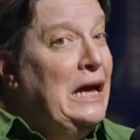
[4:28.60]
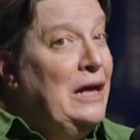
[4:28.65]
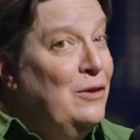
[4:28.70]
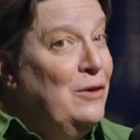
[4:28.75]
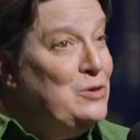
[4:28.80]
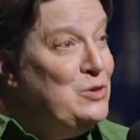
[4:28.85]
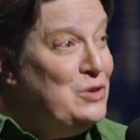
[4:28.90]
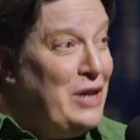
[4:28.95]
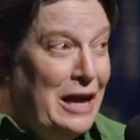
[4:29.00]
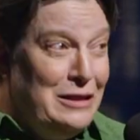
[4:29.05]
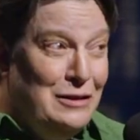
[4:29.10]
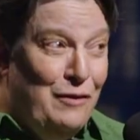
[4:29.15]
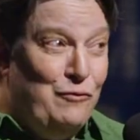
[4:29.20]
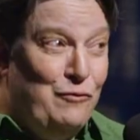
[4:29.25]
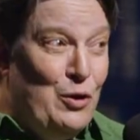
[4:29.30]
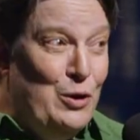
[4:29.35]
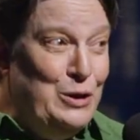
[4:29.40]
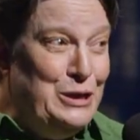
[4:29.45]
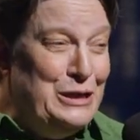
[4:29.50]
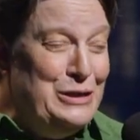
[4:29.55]
Those
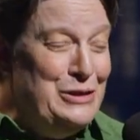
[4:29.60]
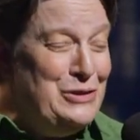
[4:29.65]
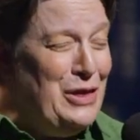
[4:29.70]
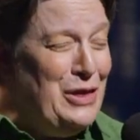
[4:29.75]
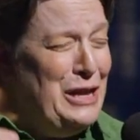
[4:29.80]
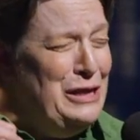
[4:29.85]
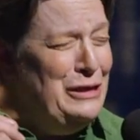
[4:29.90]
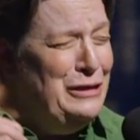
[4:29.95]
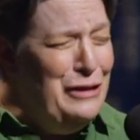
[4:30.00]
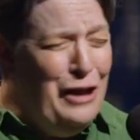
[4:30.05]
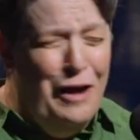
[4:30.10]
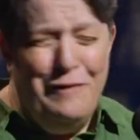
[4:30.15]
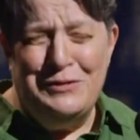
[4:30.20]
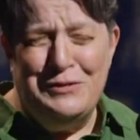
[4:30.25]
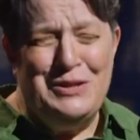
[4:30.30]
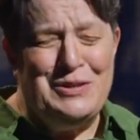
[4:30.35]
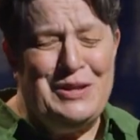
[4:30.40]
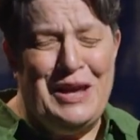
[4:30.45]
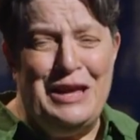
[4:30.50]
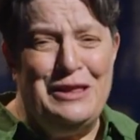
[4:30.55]
Californians, they love
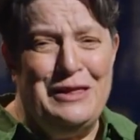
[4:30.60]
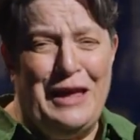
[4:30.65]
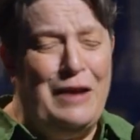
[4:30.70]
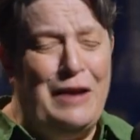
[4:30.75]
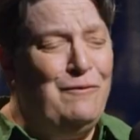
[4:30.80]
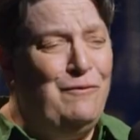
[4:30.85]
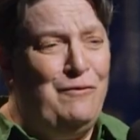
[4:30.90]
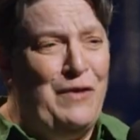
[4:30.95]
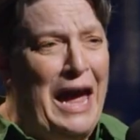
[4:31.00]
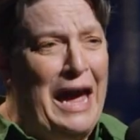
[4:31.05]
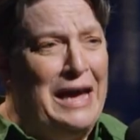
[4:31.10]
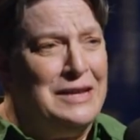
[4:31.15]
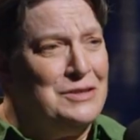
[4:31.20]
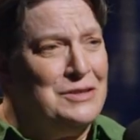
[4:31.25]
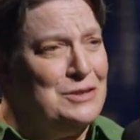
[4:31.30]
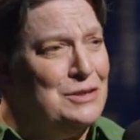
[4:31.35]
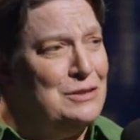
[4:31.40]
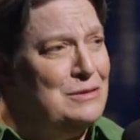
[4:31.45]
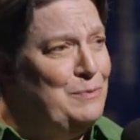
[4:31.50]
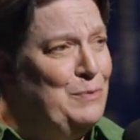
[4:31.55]
to take that
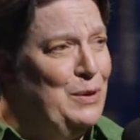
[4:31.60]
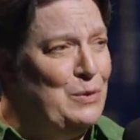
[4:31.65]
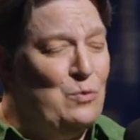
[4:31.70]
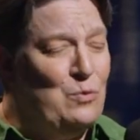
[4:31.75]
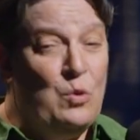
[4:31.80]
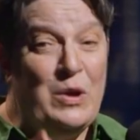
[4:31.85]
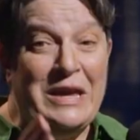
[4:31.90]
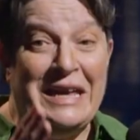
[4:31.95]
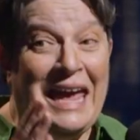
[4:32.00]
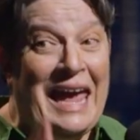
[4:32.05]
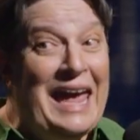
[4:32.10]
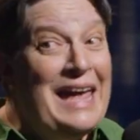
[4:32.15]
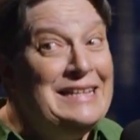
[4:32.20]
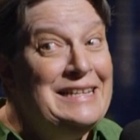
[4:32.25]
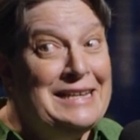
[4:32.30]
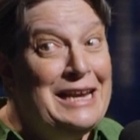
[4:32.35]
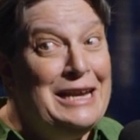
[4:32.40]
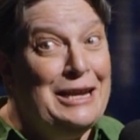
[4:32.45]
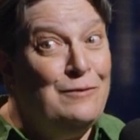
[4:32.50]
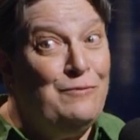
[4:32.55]
fast, but we
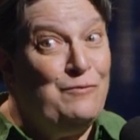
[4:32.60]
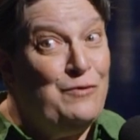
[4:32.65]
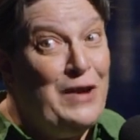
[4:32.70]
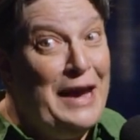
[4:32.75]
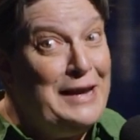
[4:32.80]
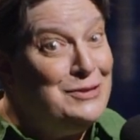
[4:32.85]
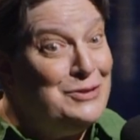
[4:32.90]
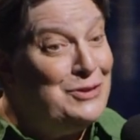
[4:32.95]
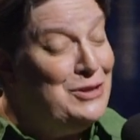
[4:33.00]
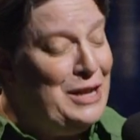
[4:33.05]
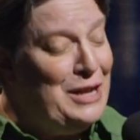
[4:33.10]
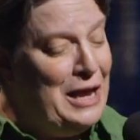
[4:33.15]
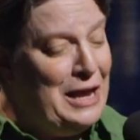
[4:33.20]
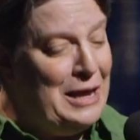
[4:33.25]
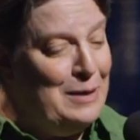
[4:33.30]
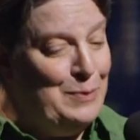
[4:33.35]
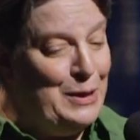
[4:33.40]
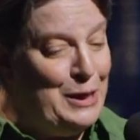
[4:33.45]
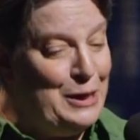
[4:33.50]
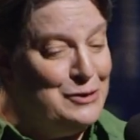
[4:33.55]
can't take it fast
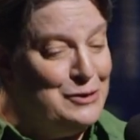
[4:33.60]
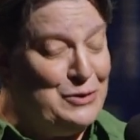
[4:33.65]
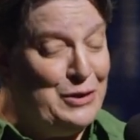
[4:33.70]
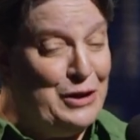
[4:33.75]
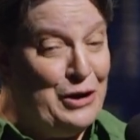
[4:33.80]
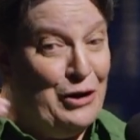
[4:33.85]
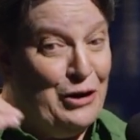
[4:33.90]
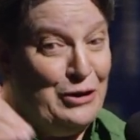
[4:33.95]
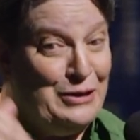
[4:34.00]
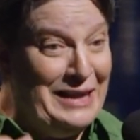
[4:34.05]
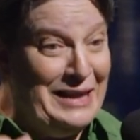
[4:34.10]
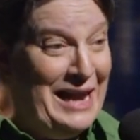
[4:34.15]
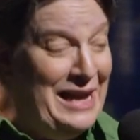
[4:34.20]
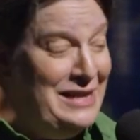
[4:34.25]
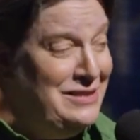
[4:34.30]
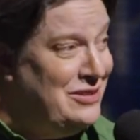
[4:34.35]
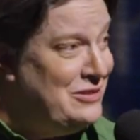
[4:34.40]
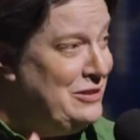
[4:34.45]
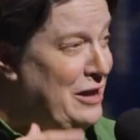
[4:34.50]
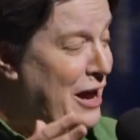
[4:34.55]
today because there are
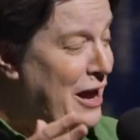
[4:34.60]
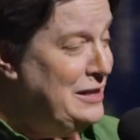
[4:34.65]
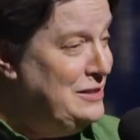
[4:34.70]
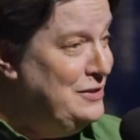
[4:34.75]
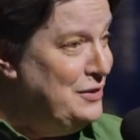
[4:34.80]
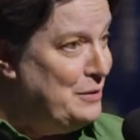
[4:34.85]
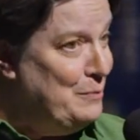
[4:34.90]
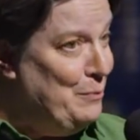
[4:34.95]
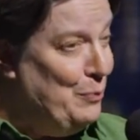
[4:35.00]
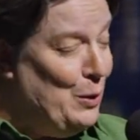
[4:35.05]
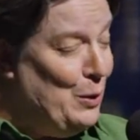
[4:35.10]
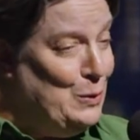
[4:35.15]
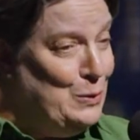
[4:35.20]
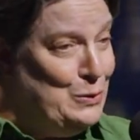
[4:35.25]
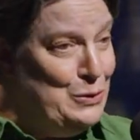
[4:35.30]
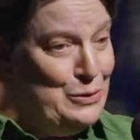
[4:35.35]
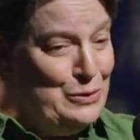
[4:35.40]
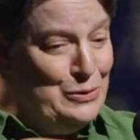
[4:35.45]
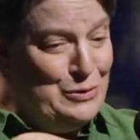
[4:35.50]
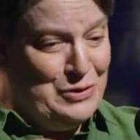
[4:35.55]
landslides and
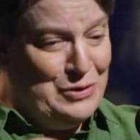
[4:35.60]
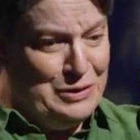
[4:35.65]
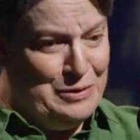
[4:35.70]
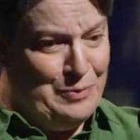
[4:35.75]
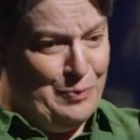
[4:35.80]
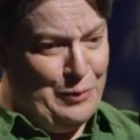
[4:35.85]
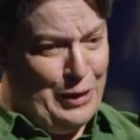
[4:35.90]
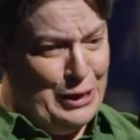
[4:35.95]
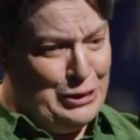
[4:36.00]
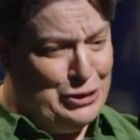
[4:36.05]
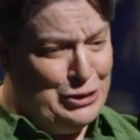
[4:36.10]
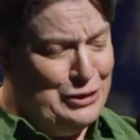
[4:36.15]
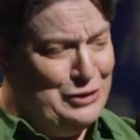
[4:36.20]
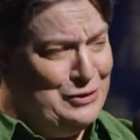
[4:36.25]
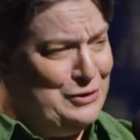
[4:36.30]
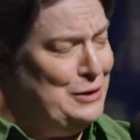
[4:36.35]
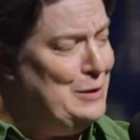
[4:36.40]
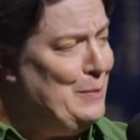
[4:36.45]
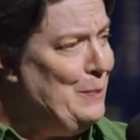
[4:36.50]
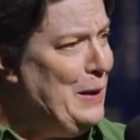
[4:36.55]
boulders and
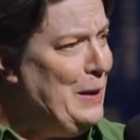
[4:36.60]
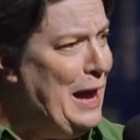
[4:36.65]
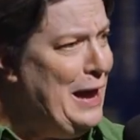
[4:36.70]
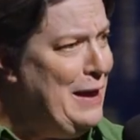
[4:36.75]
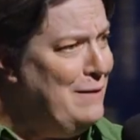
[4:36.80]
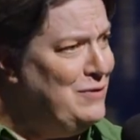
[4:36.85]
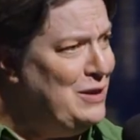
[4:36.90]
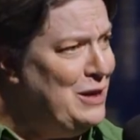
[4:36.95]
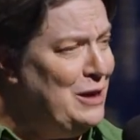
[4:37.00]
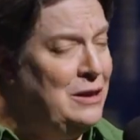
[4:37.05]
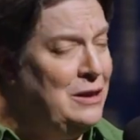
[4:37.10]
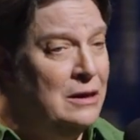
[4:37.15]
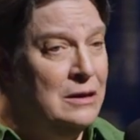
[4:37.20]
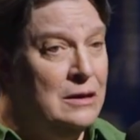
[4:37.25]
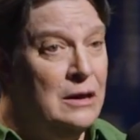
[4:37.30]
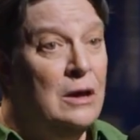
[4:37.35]
depressions in the paving.